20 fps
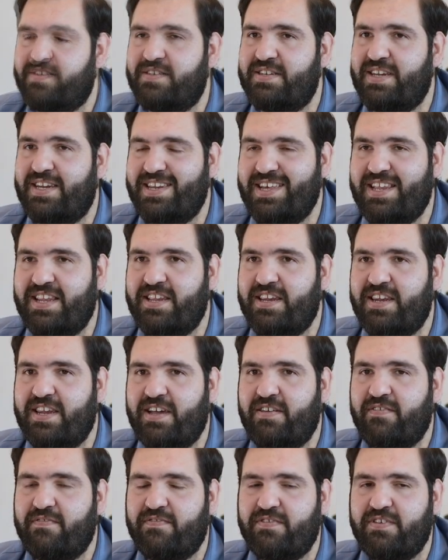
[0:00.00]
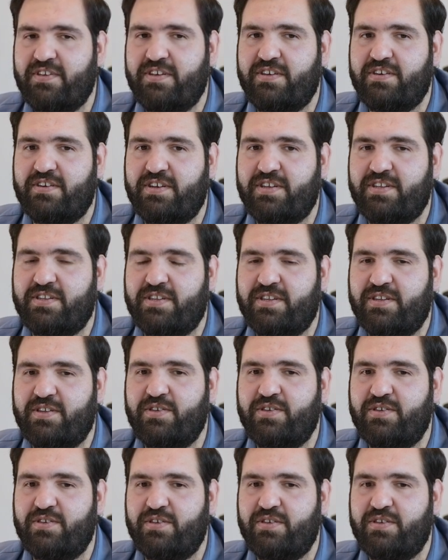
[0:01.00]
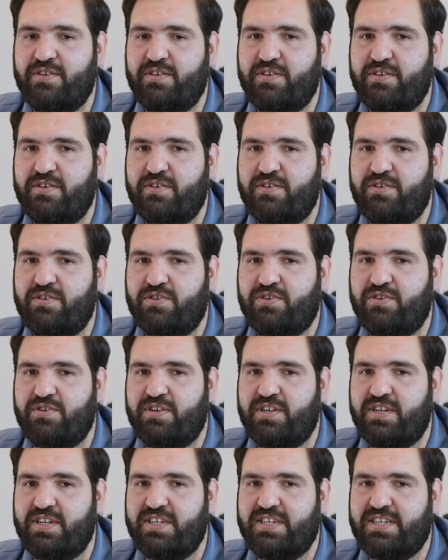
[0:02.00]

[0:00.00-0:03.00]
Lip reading: The daily life here is you should